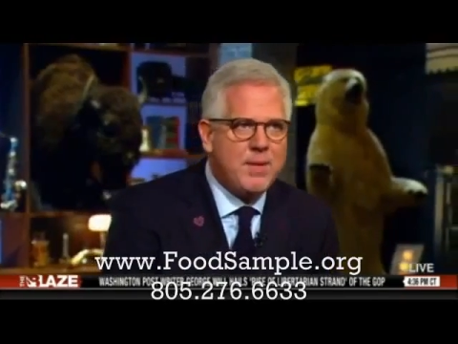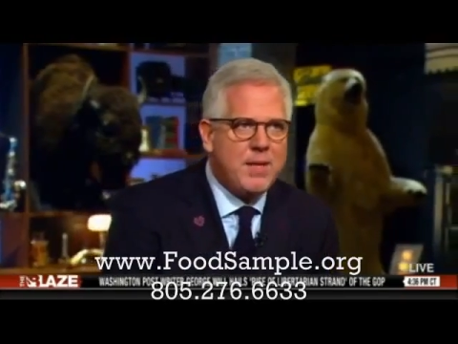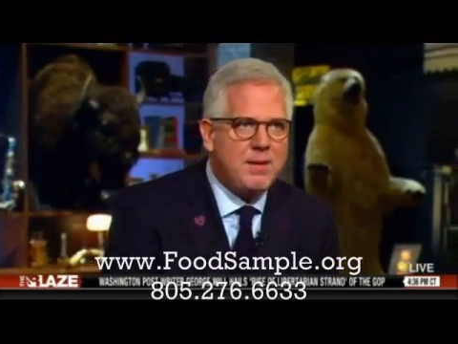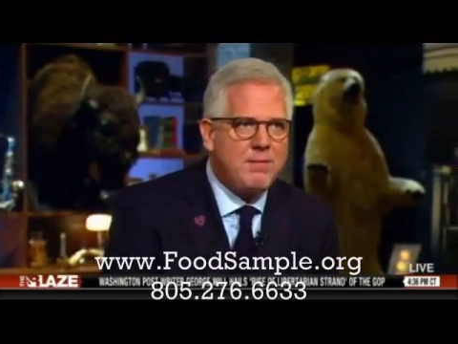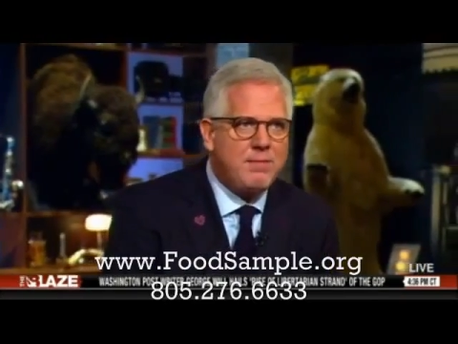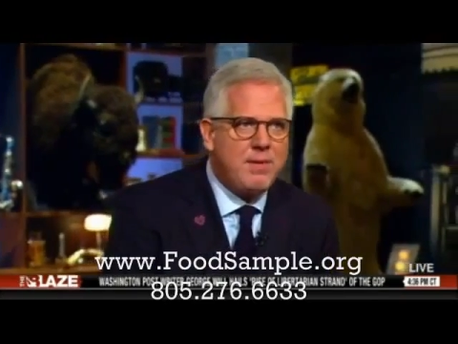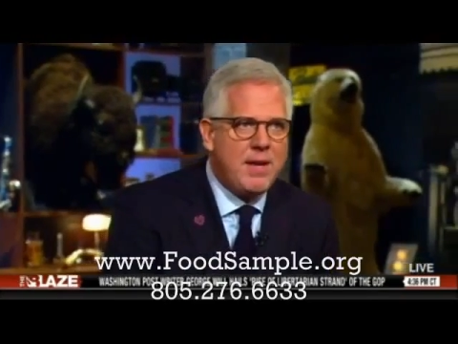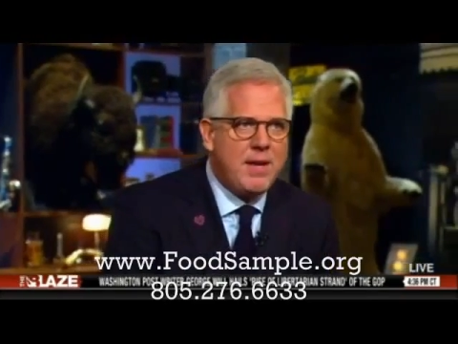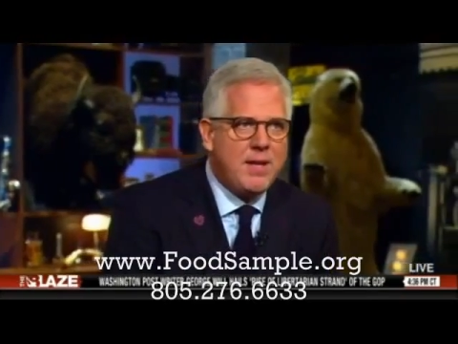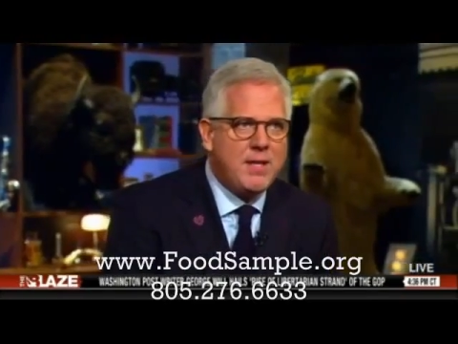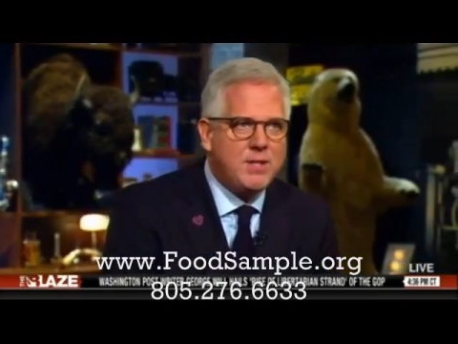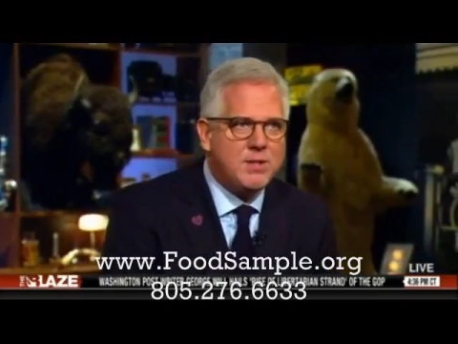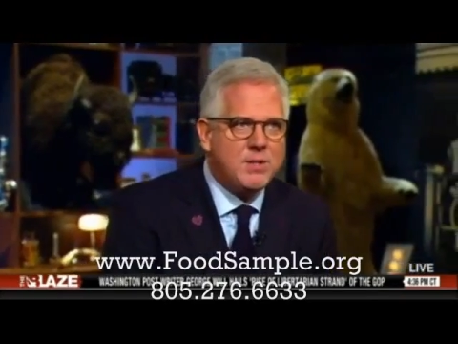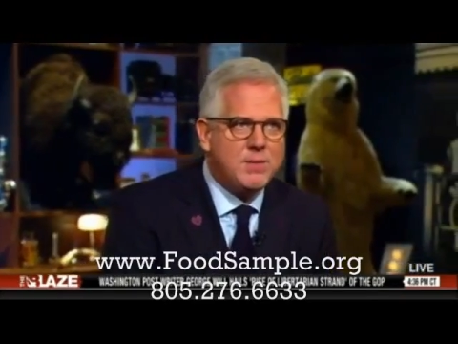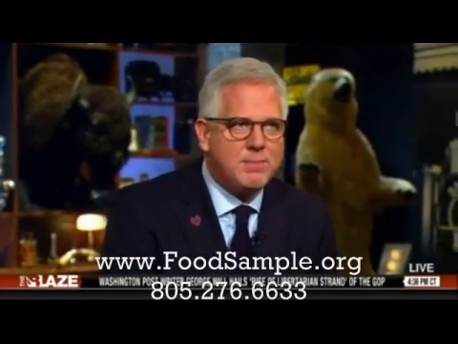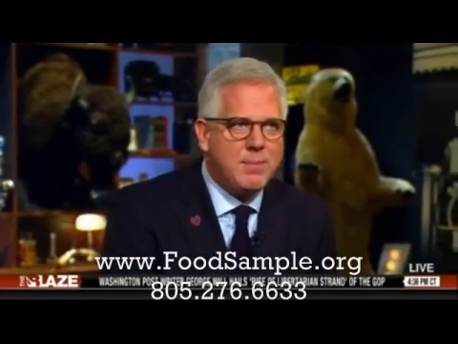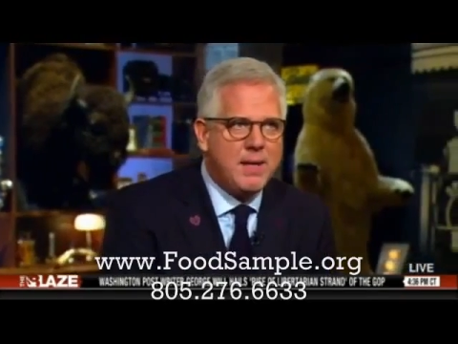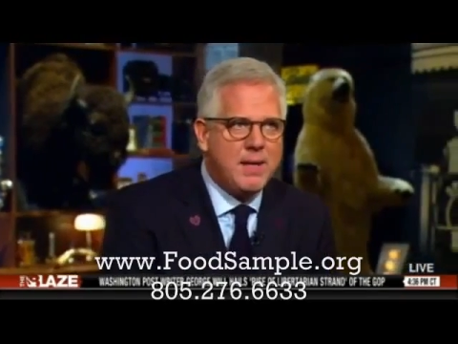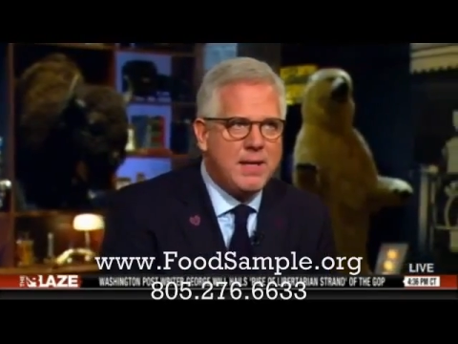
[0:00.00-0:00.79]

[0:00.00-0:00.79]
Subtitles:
advised